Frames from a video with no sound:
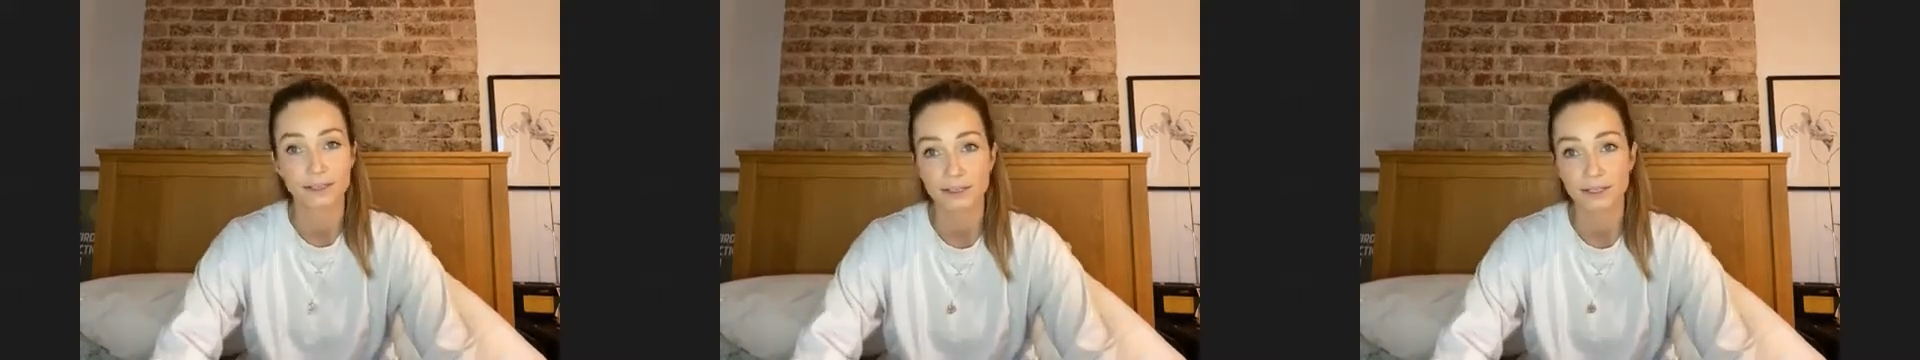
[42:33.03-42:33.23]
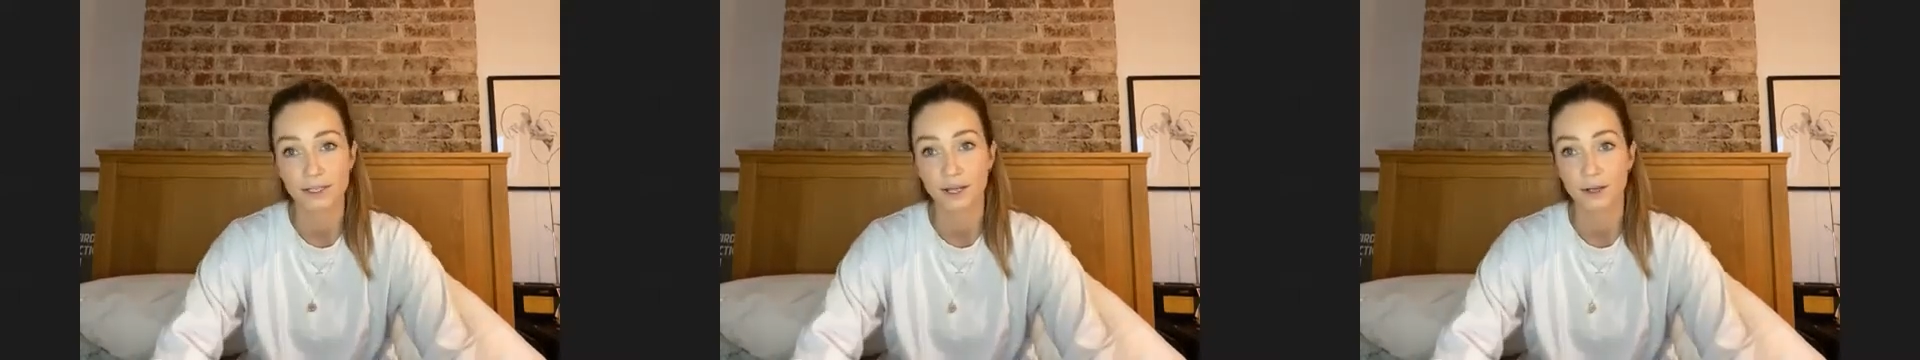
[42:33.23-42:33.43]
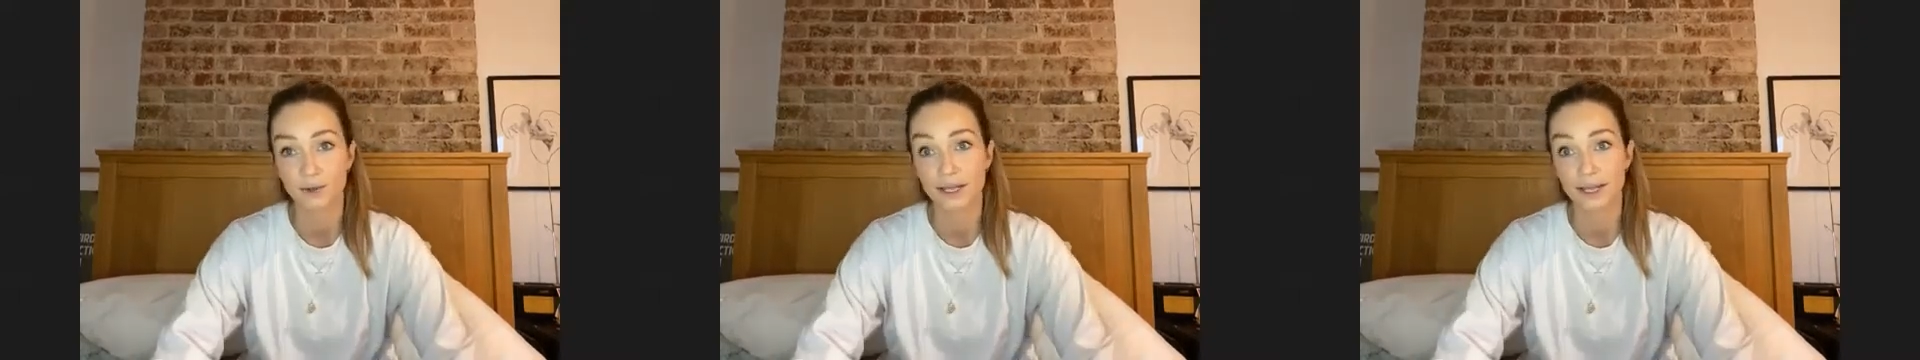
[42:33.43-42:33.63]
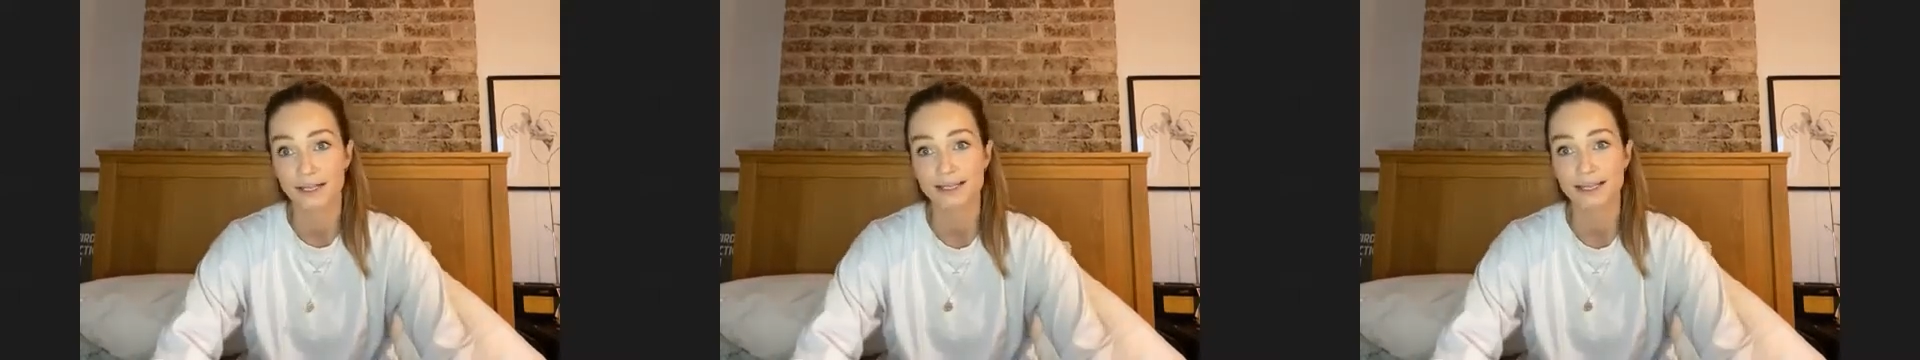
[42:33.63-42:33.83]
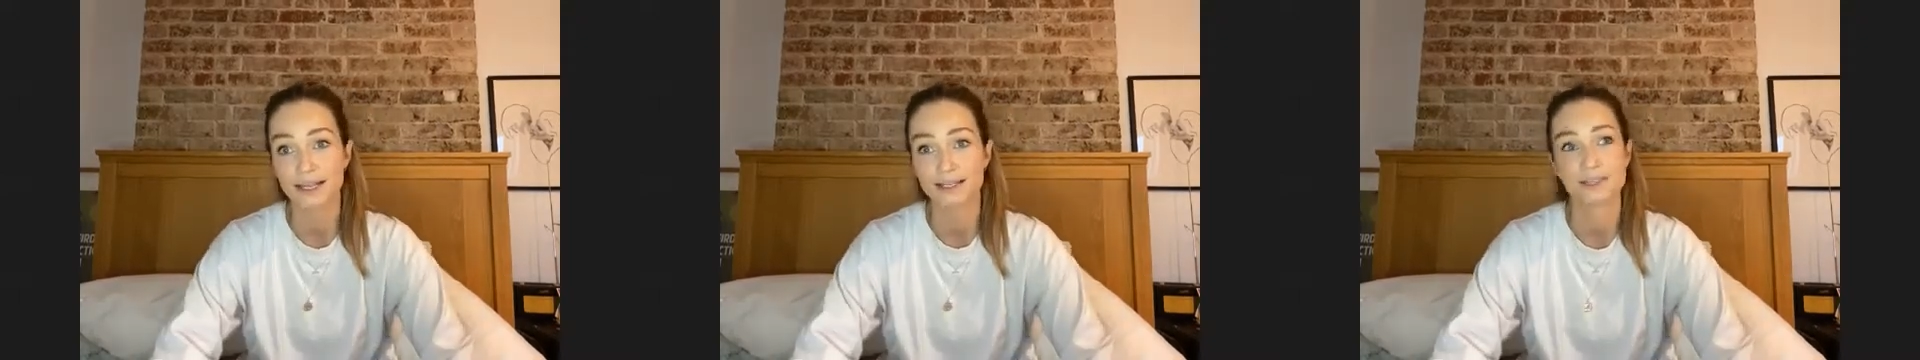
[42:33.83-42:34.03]
you know, that
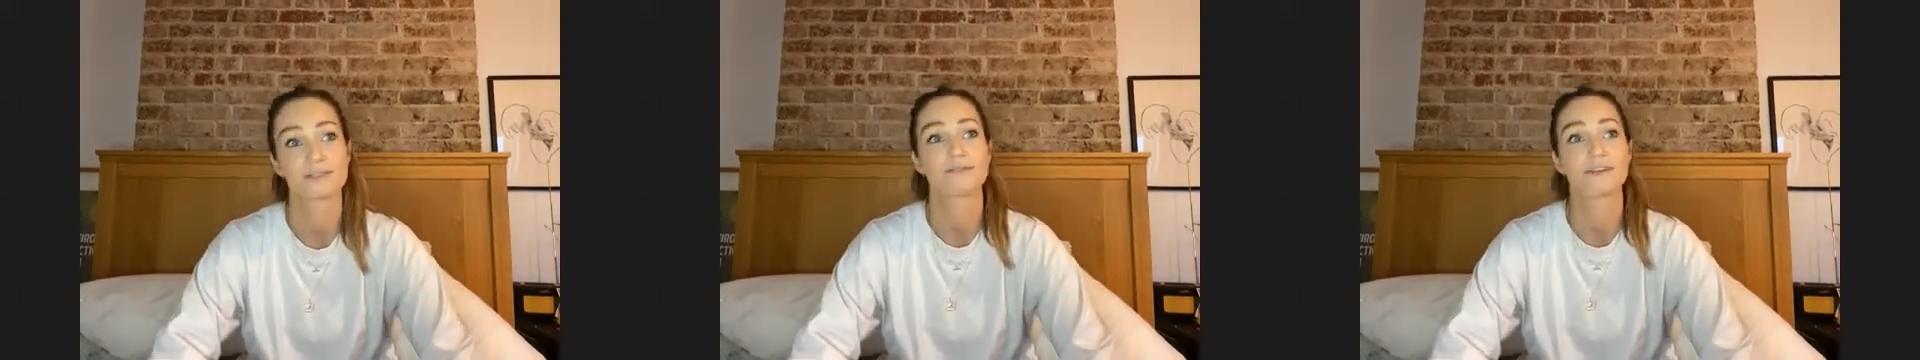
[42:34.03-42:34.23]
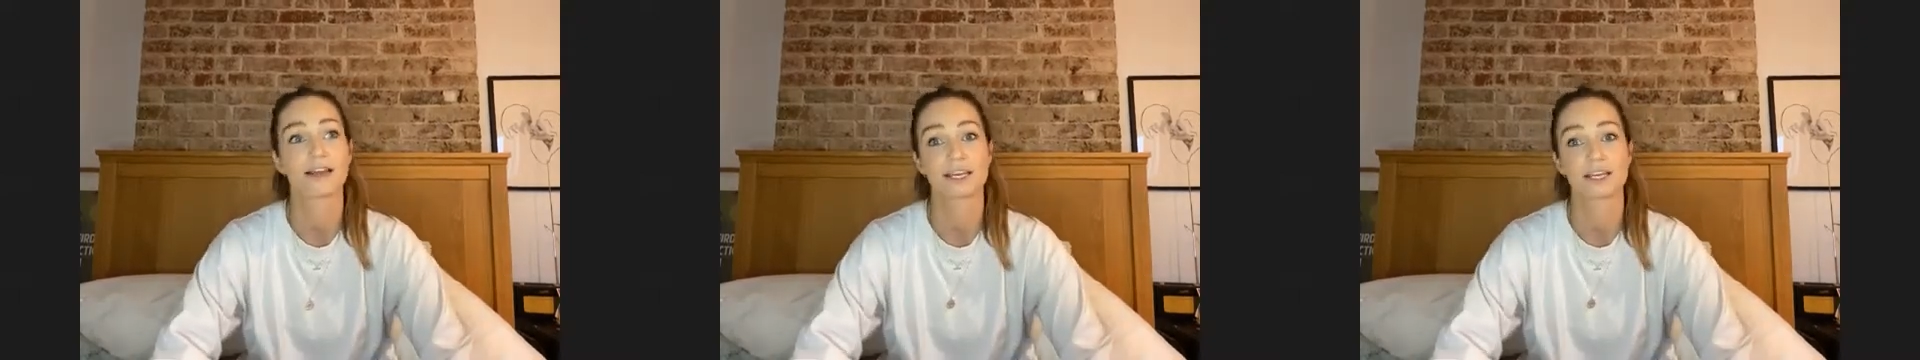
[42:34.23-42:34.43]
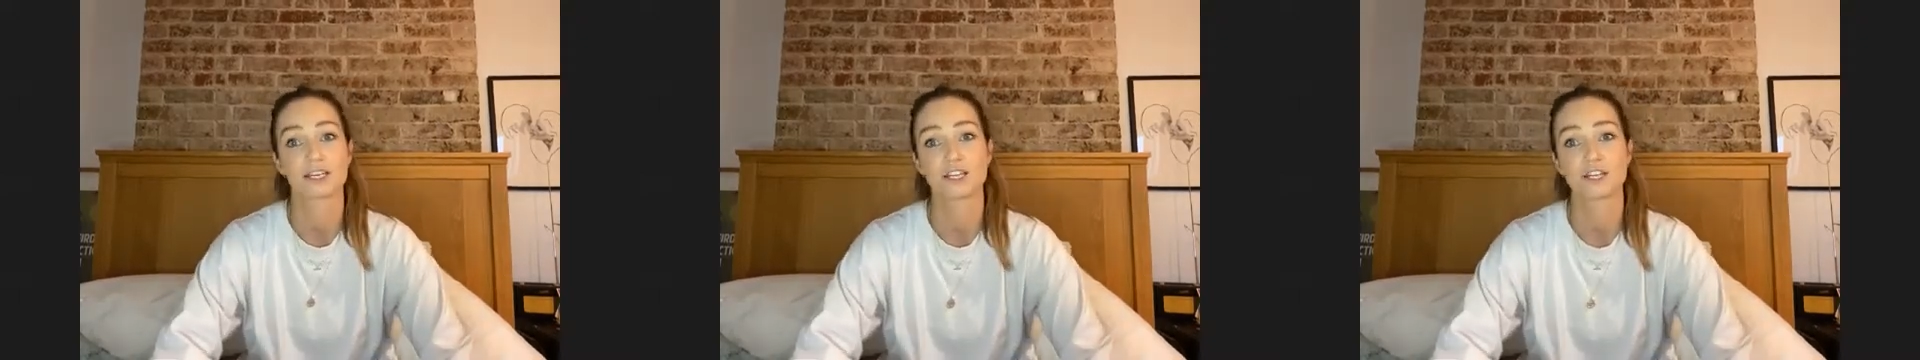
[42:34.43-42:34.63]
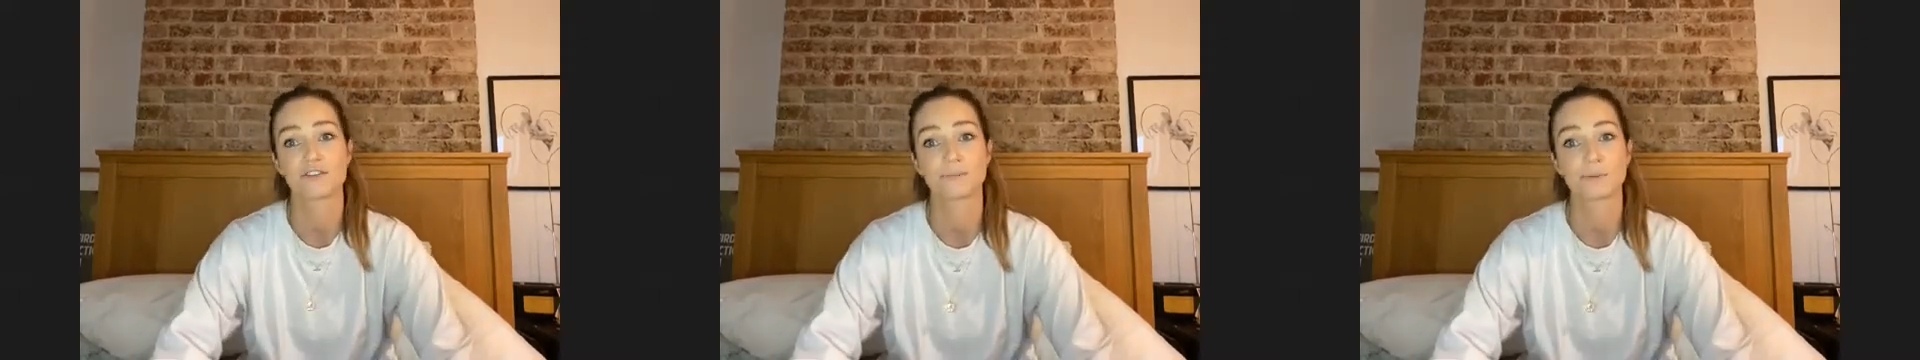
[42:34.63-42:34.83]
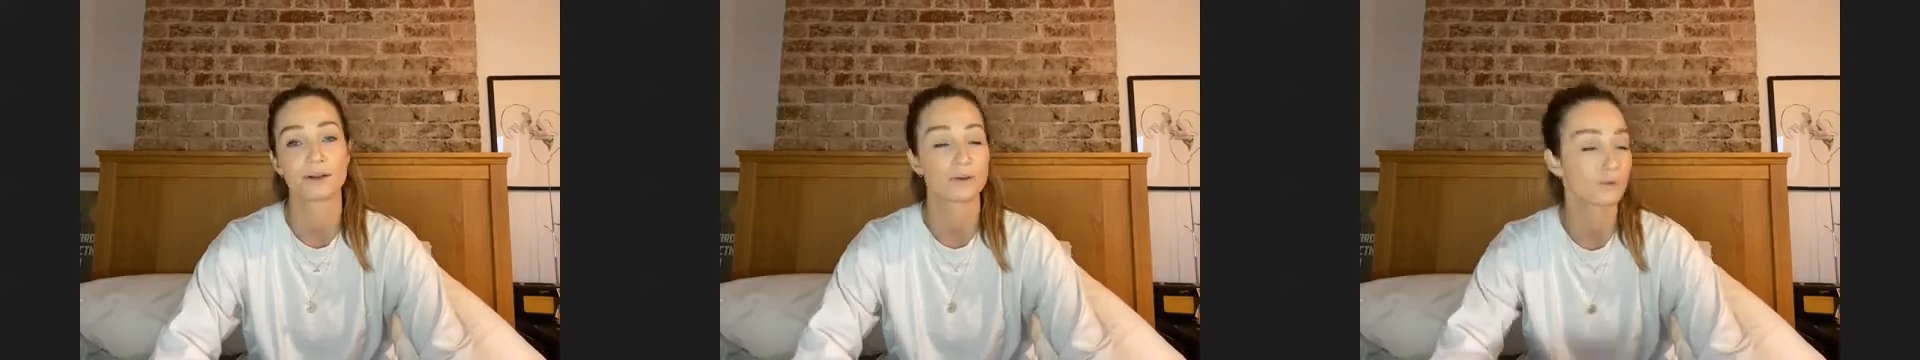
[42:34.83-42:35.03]
sense of like
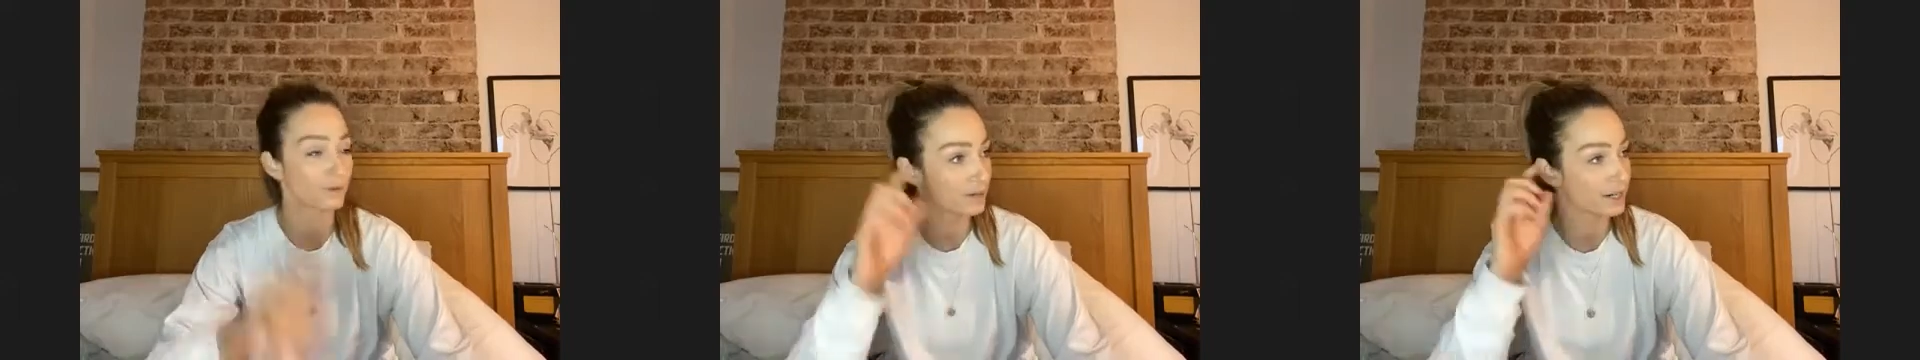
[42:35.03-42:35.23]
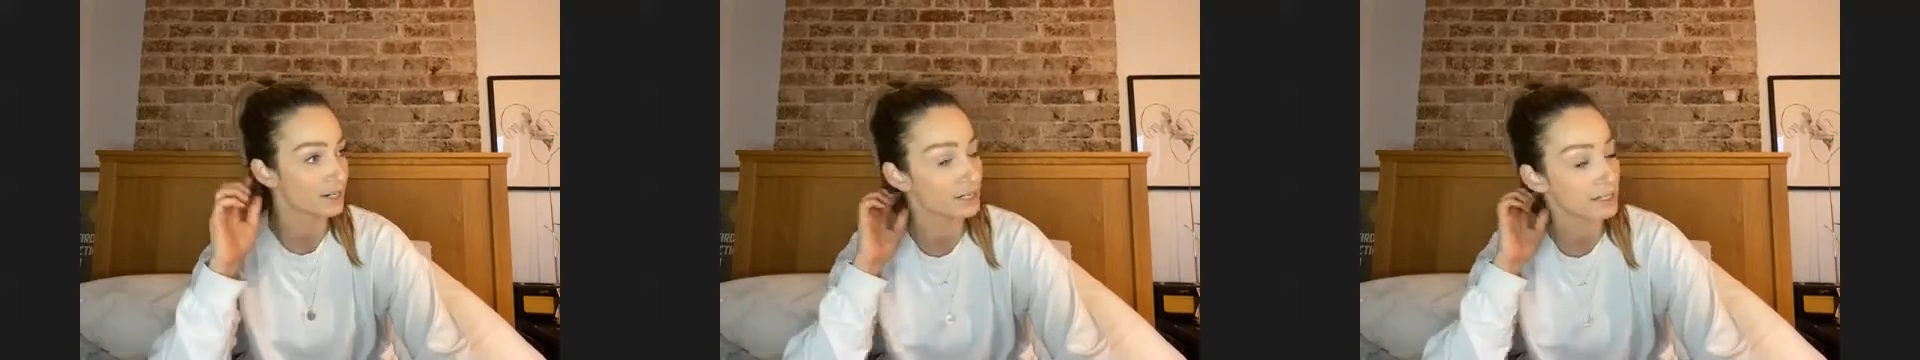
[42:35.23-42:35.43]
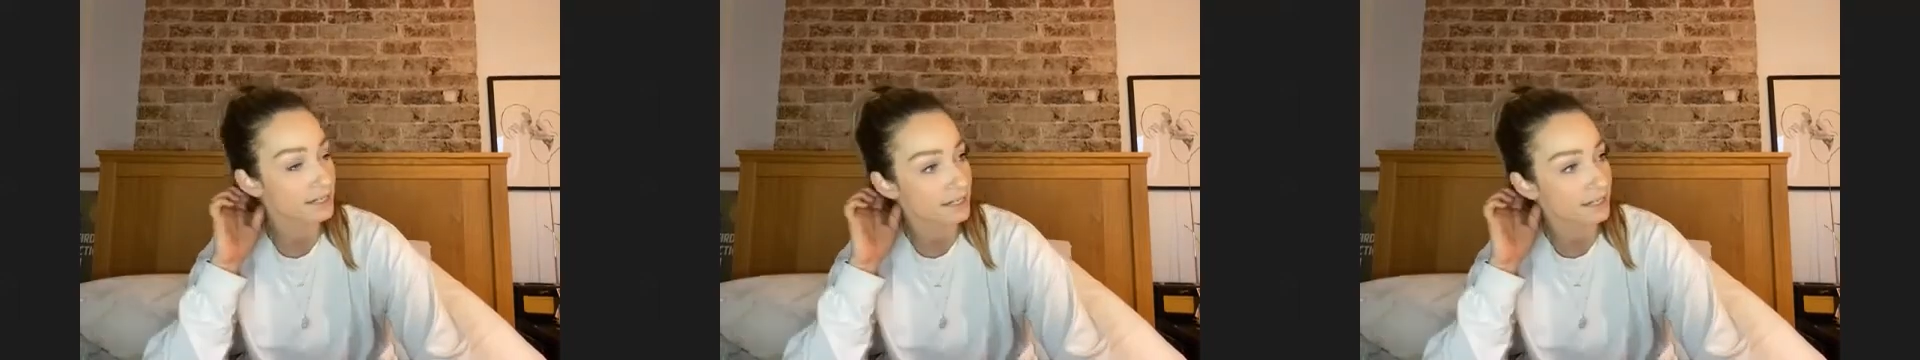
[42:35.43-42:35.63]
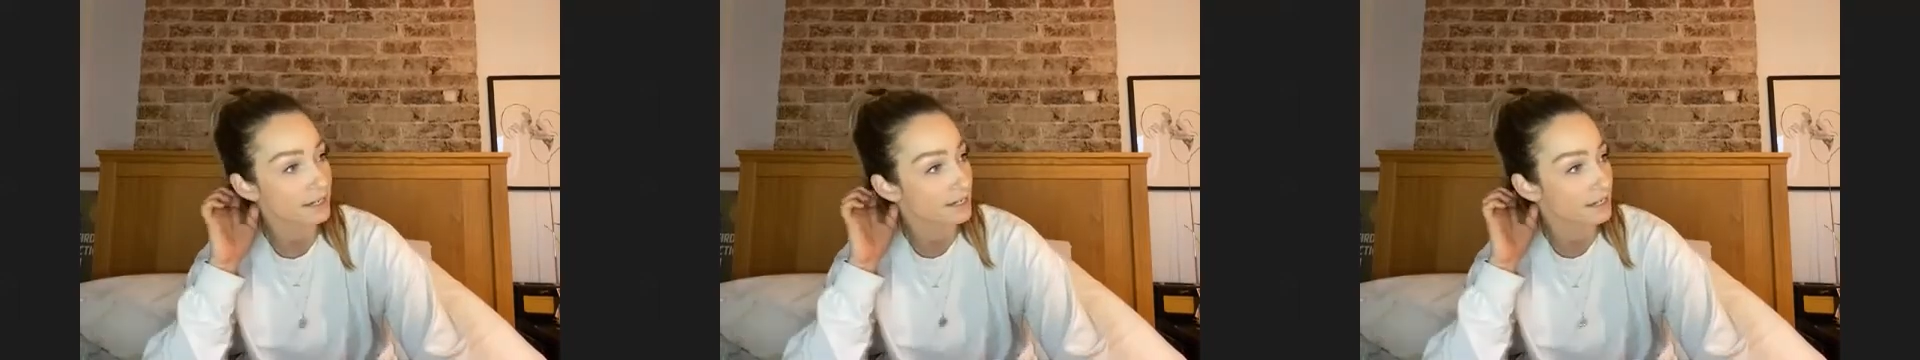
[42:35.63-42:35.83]
achievement, or do I just